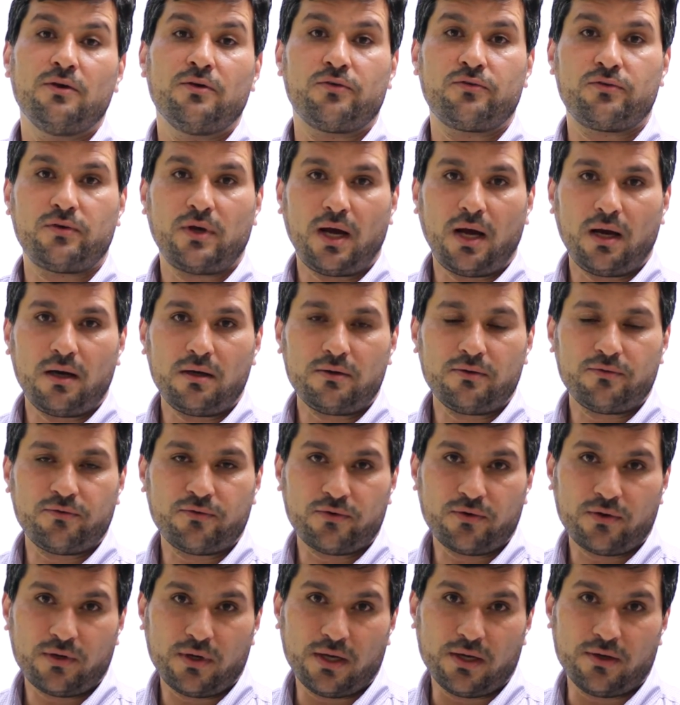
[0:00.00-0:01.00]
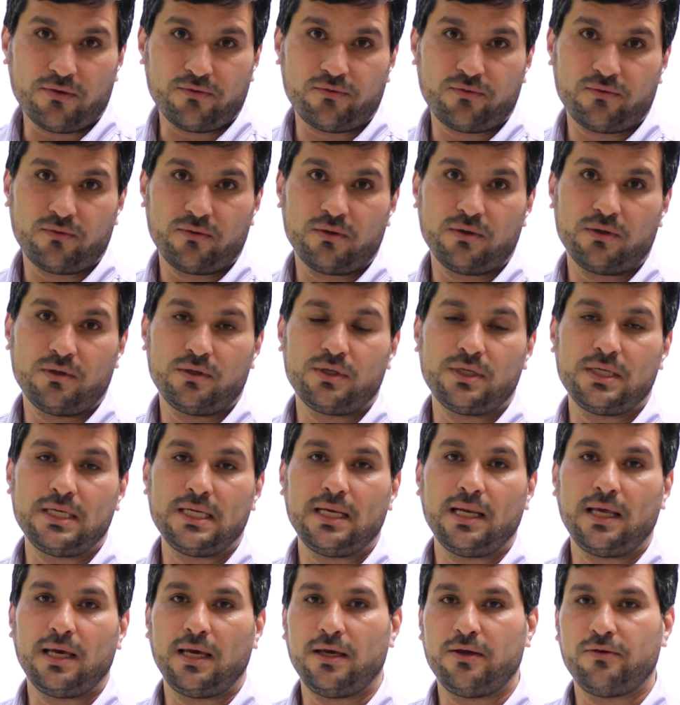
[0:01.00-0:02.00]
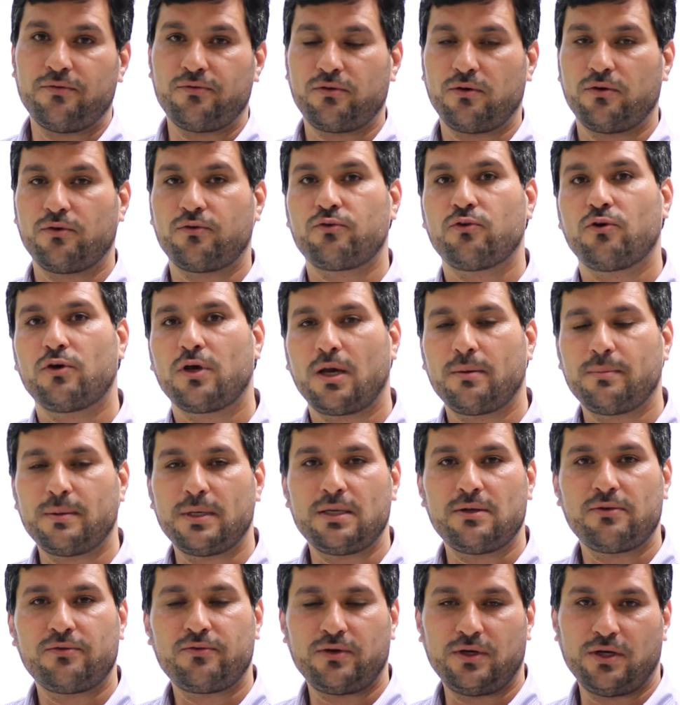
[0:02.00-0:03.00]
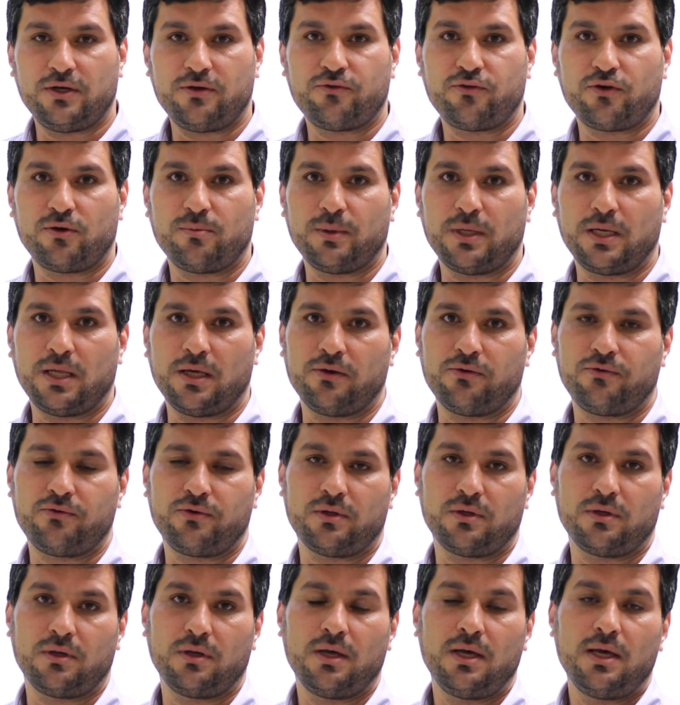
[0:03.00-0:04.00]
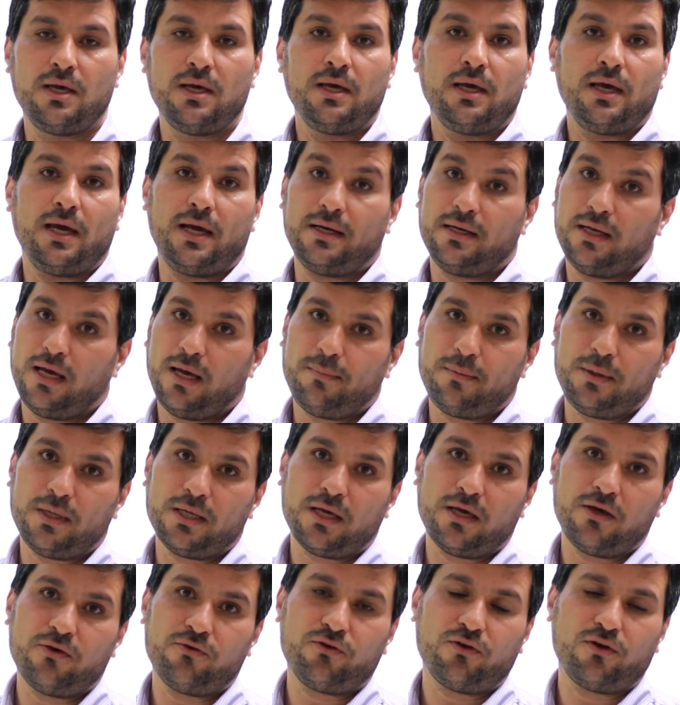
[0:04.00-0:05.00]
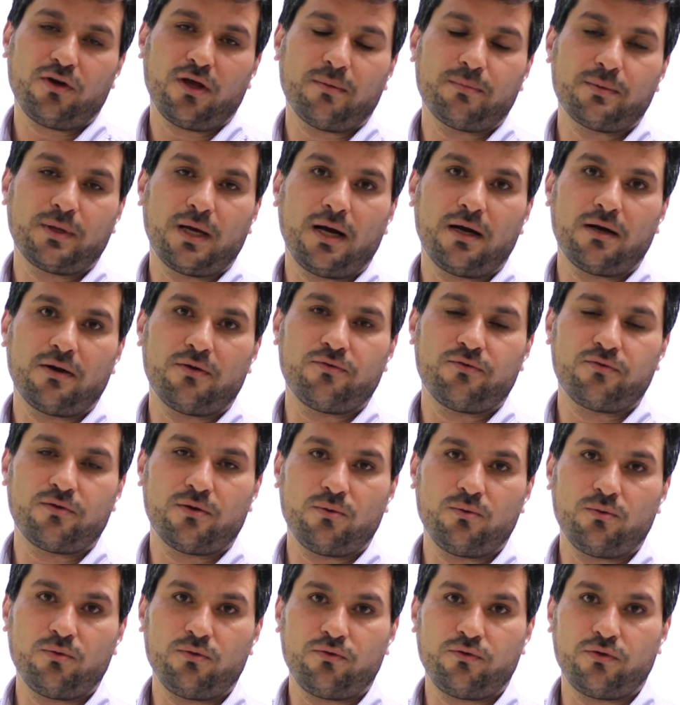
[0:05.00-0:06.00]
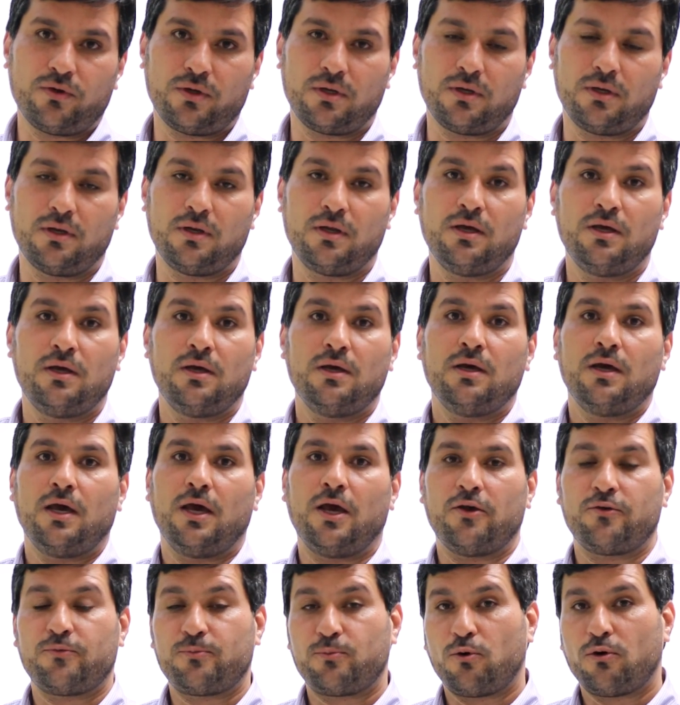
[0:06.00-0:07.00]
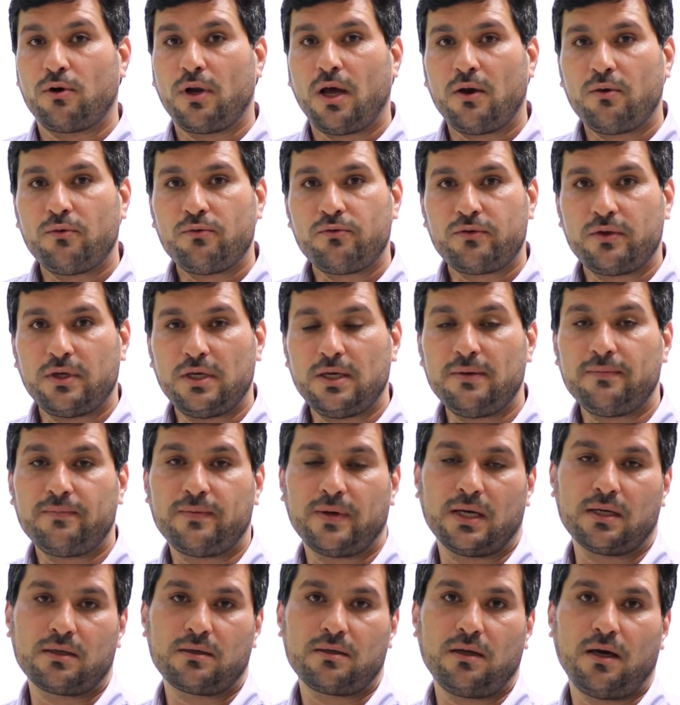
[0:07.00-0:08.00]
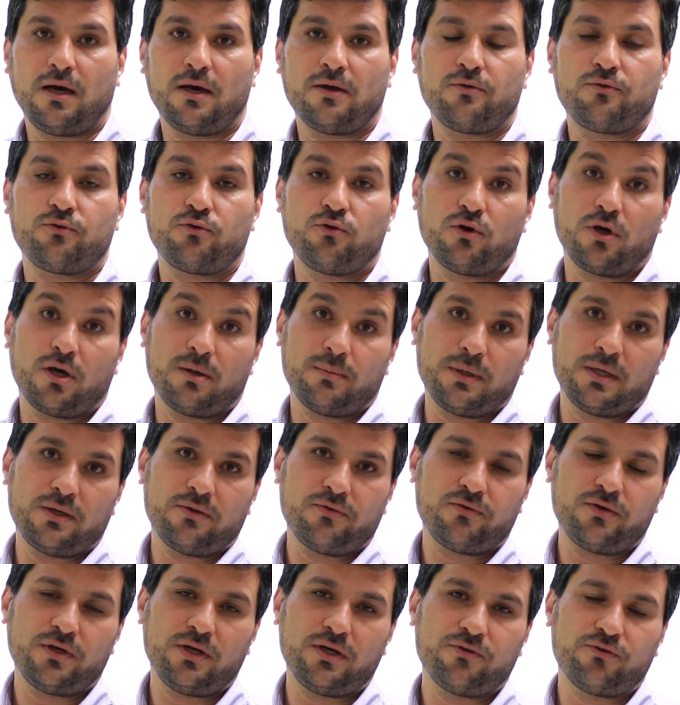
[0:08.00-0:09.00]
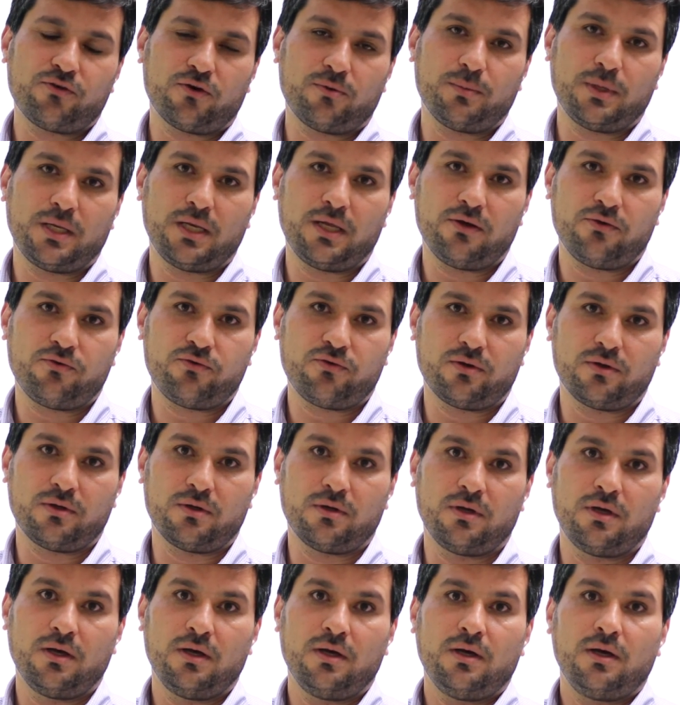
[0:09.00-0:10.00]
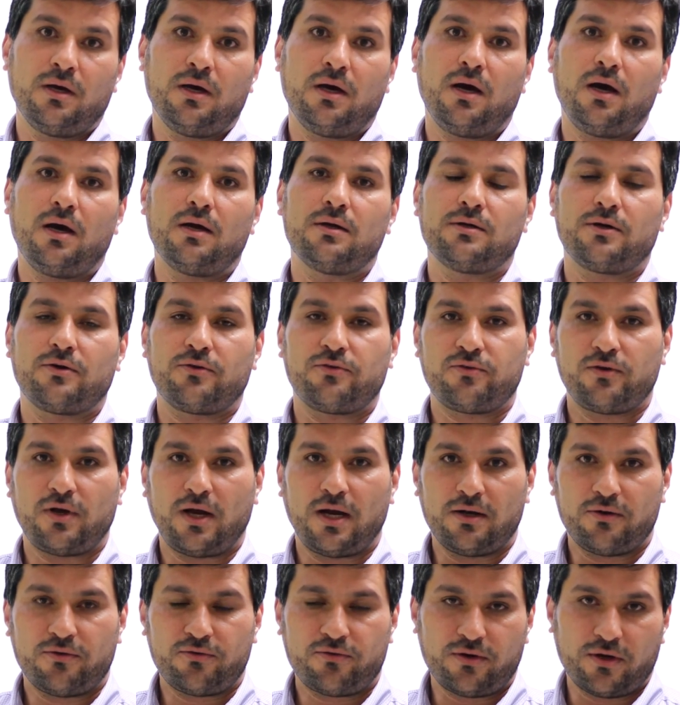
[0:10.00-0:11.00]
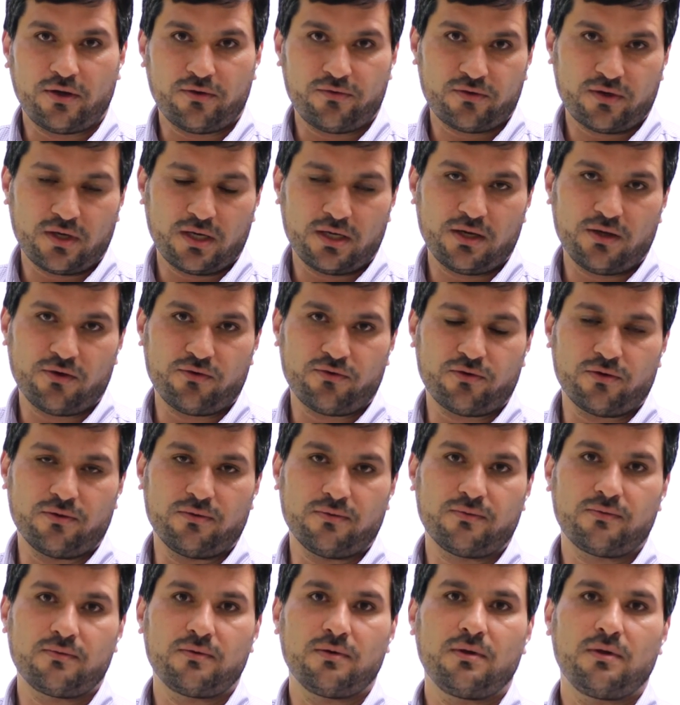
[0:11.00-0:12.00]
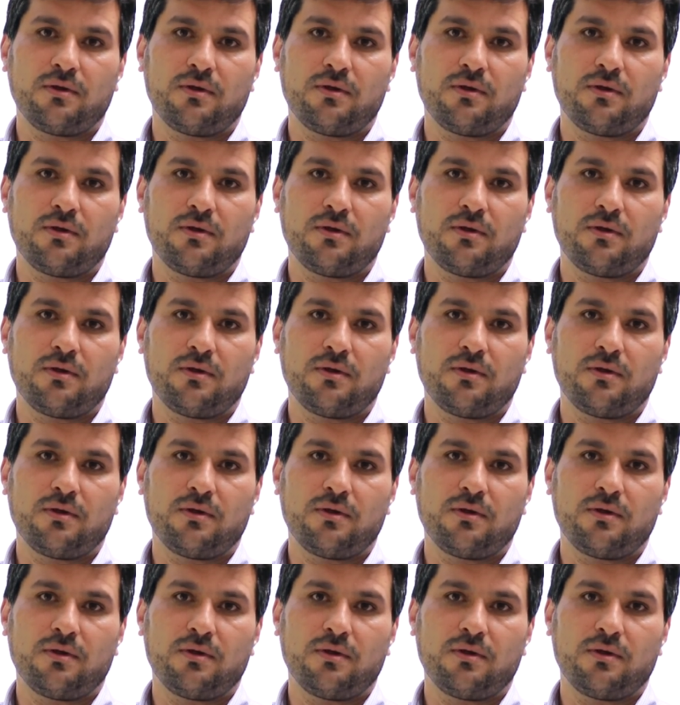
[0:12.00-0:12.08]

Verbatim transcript: Salt stress delays soybean seed germination and application of garden solution has pronounced effect on soybean seed germination under salt stress conditions.